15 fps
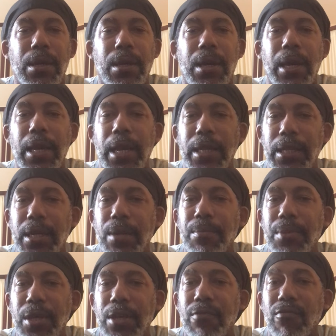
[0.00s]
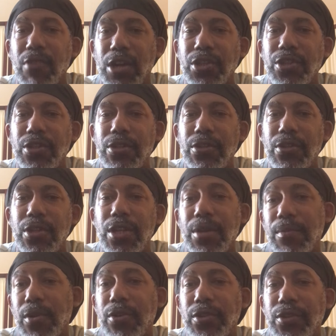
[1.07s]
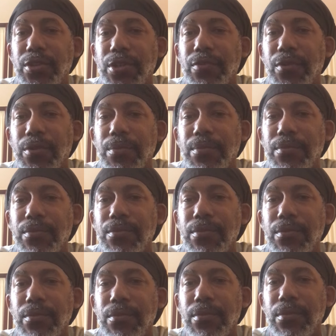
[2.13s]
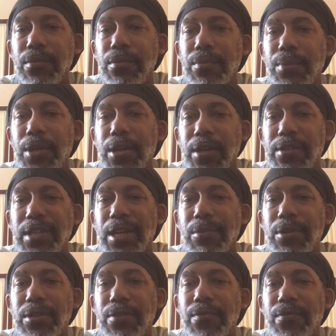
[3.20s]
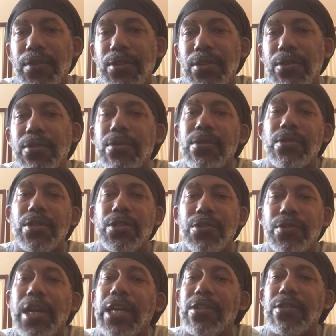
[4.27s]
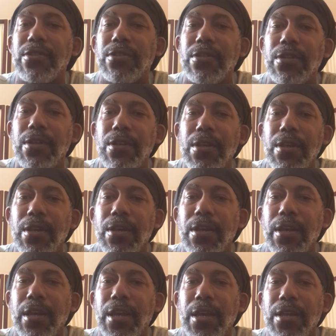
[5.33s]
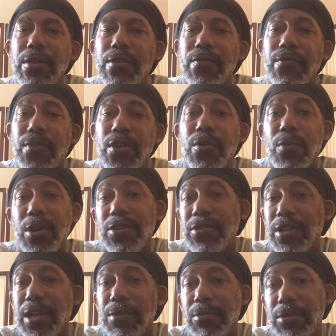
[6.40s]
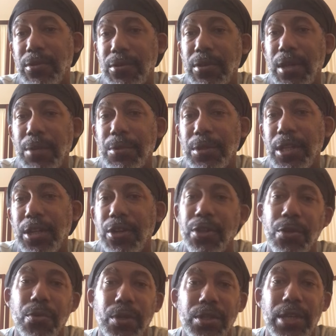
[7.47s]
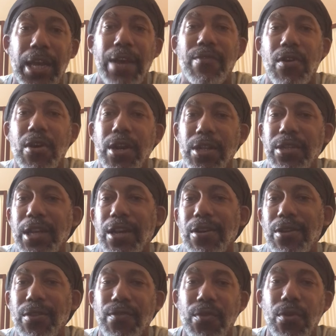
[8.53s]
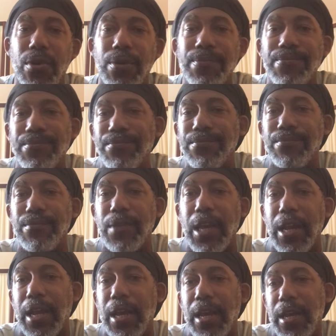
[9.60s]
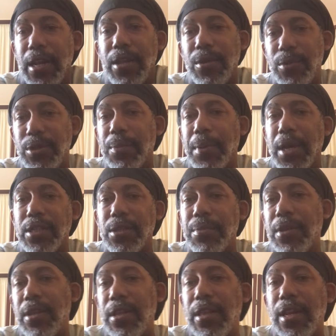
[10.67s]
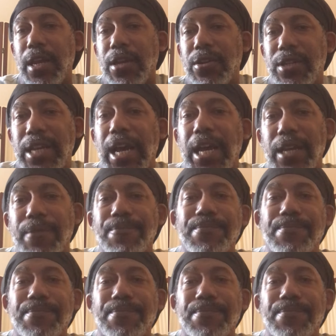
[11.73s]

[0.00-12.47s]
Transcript: I ended up being rushed to the emergency room because I was in physical distress, and the fear was that I was literally going to have a heart attack on the floor, and it was a possibility that I could die.